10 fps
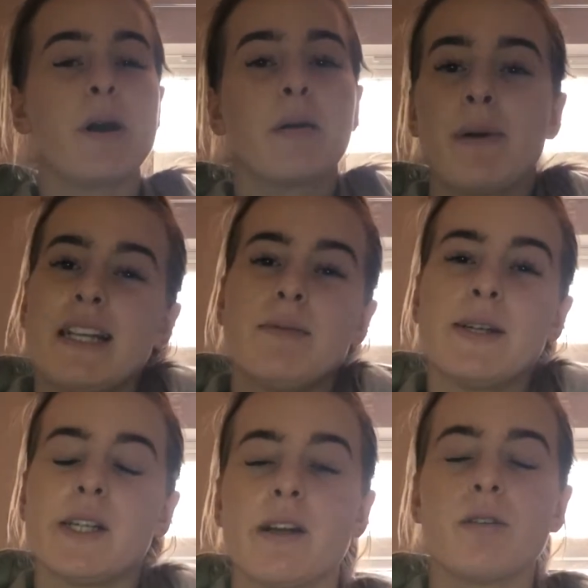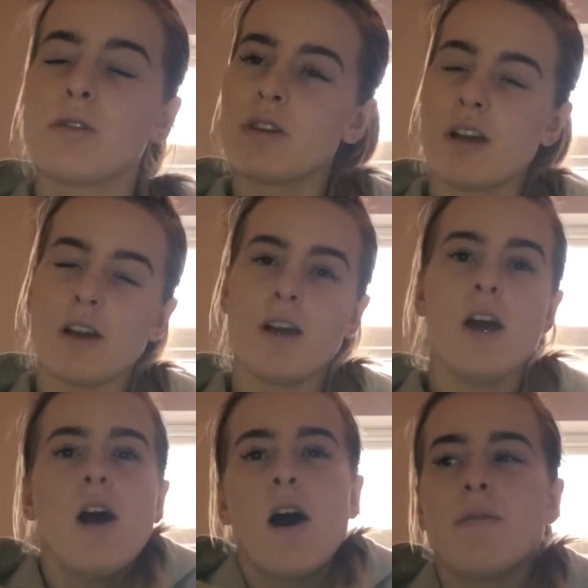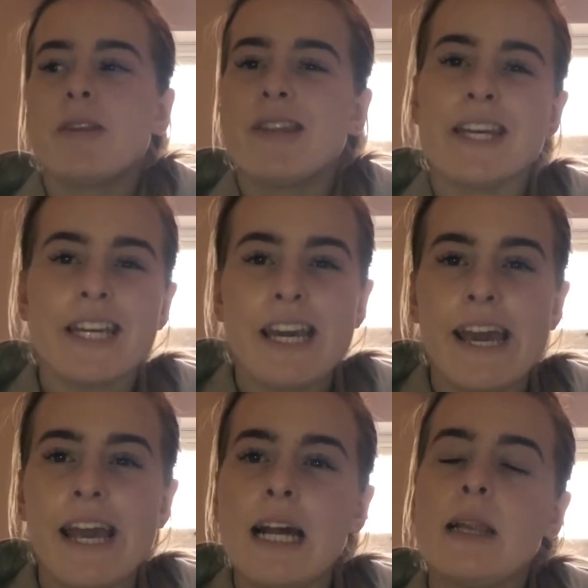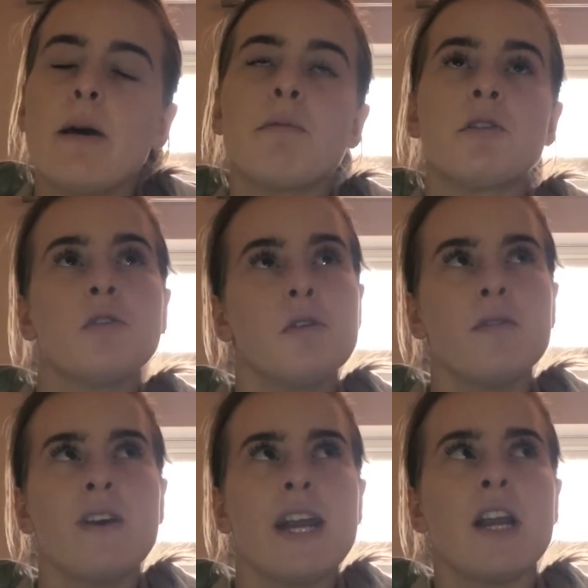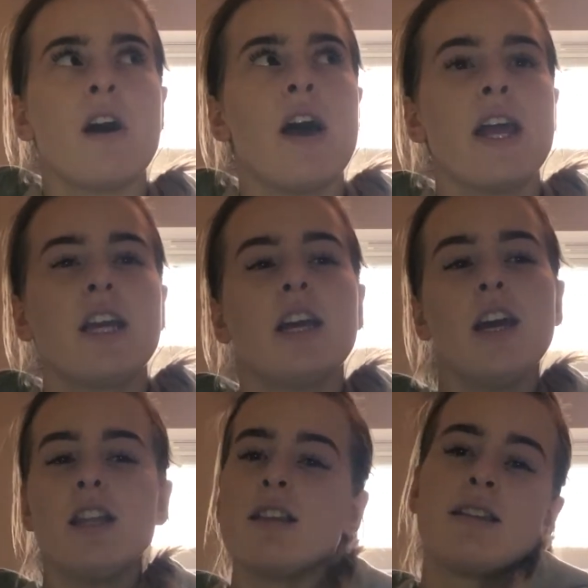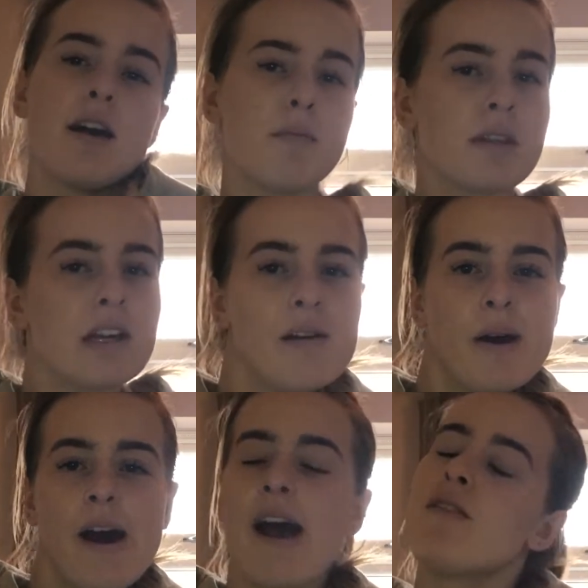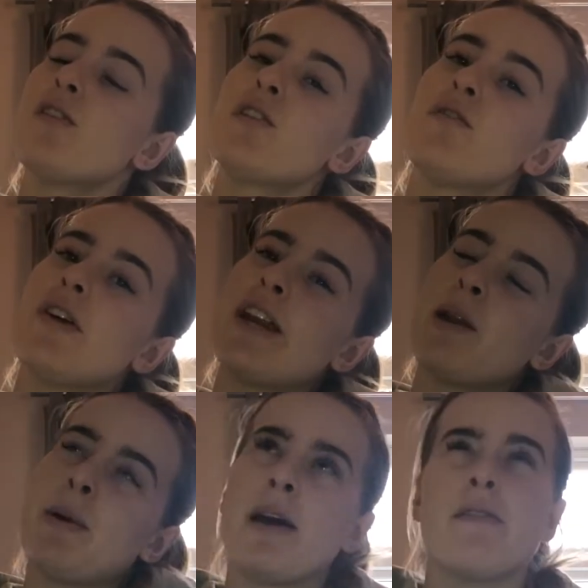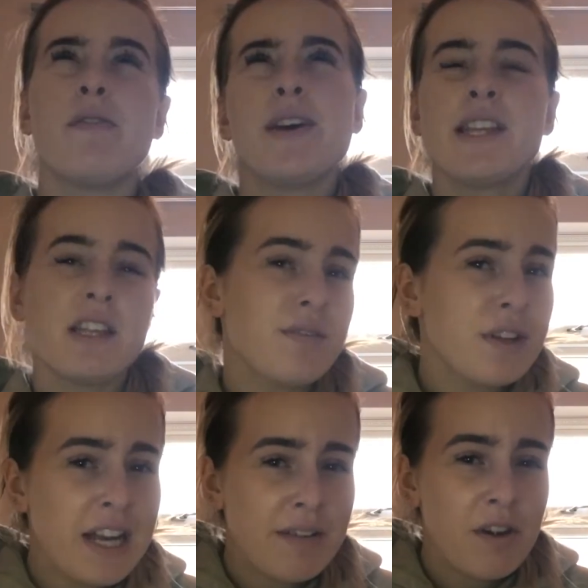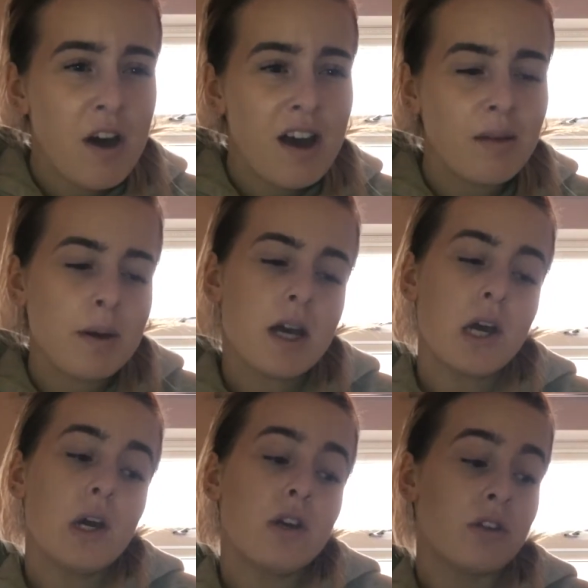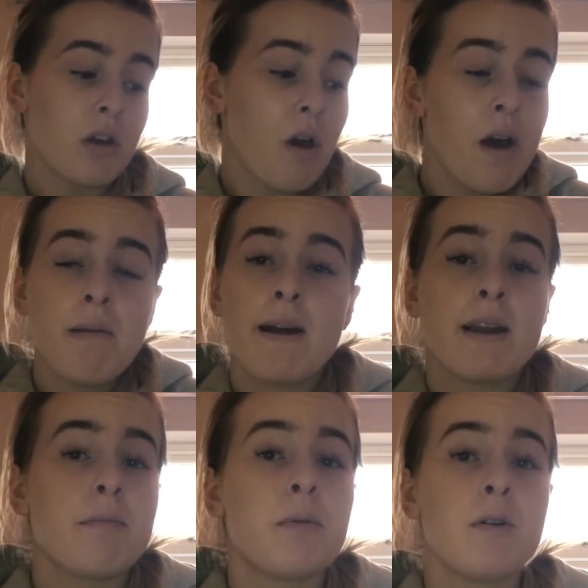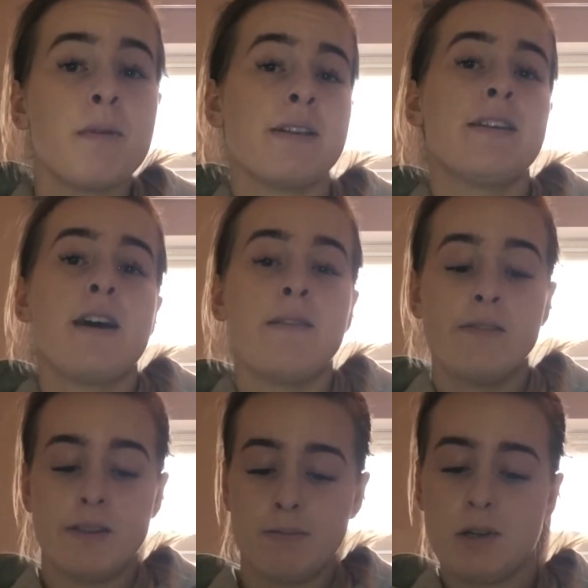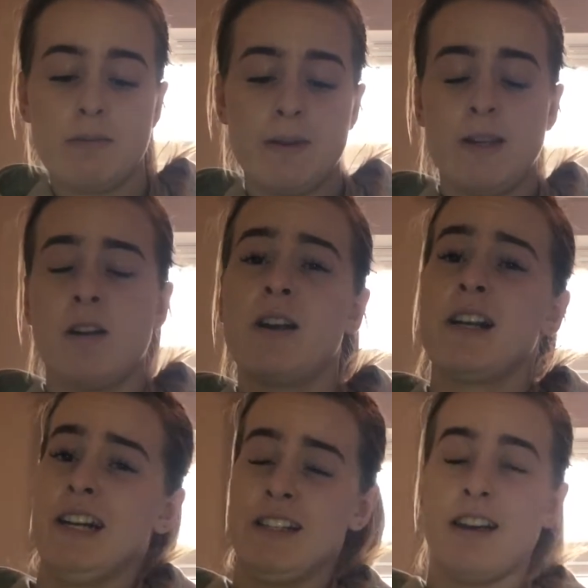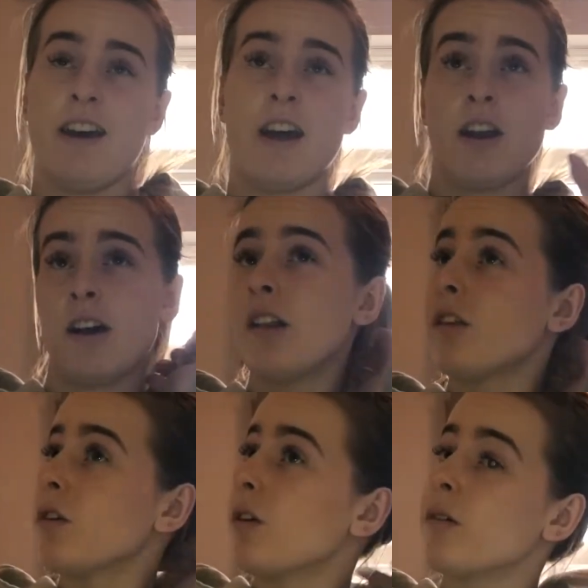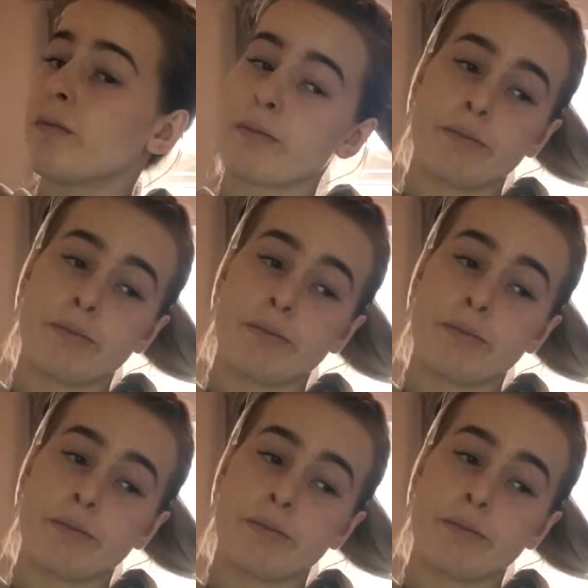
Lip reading: and welcome back to my channel. So I was thinking that we're sort of in like the summer's come out, everyone's feeling a bit festival-y vibe. So I went and bought myself some Gypsy Shine glitter and I thought,